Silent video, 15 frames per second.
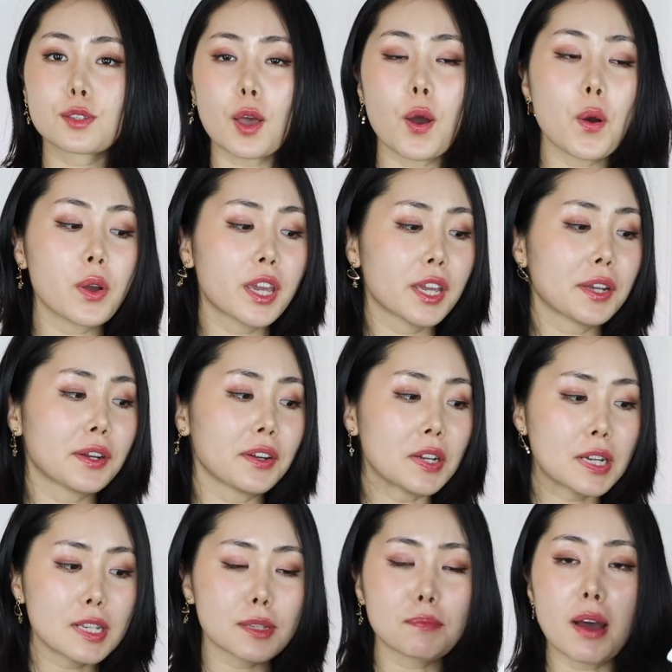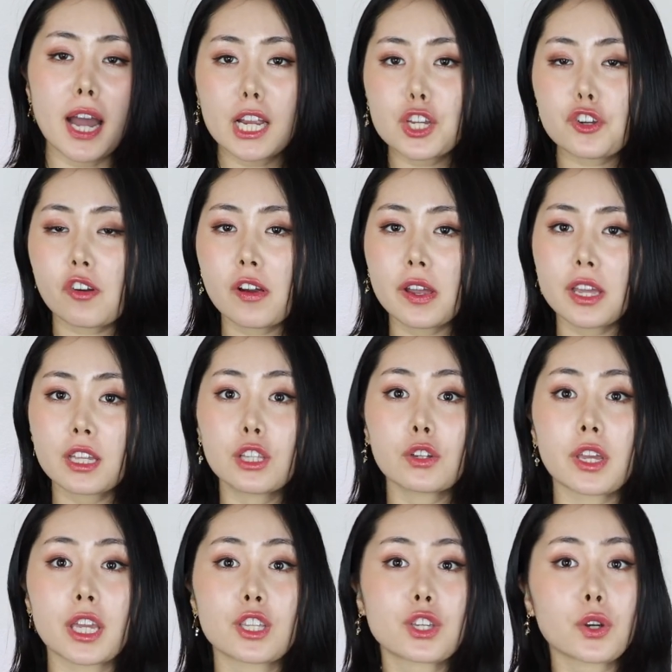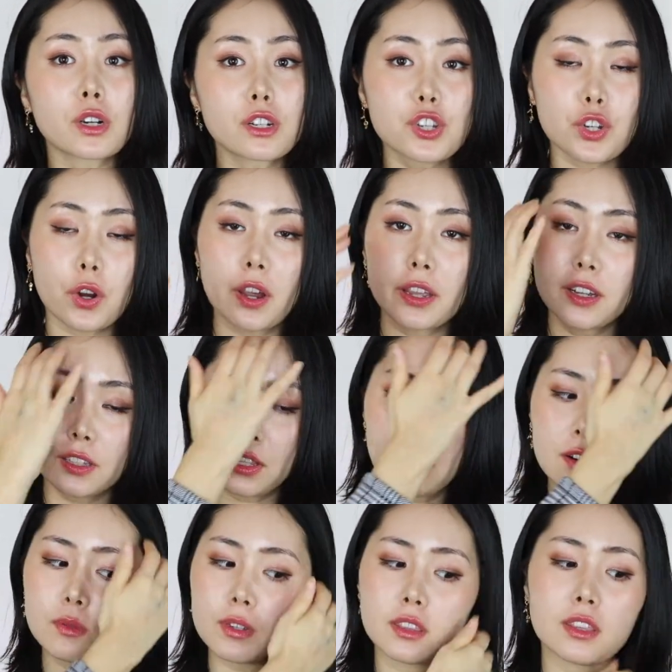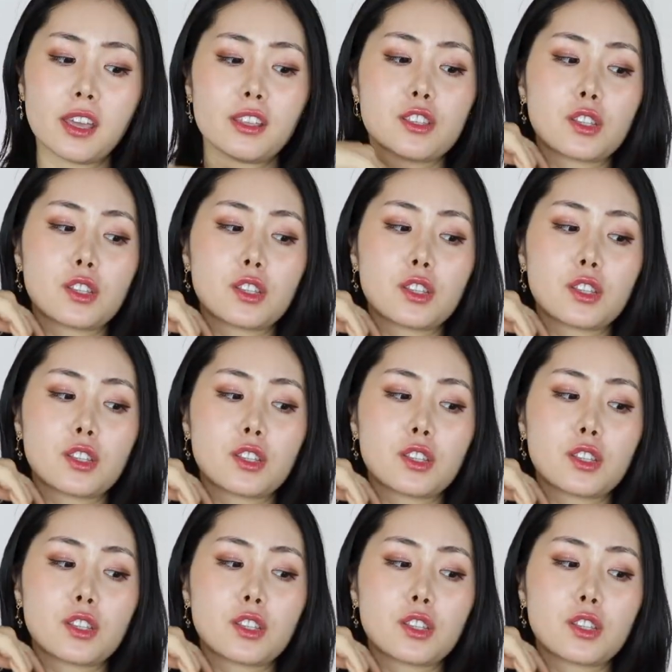So here is my drawing. Look at your drawing along with it.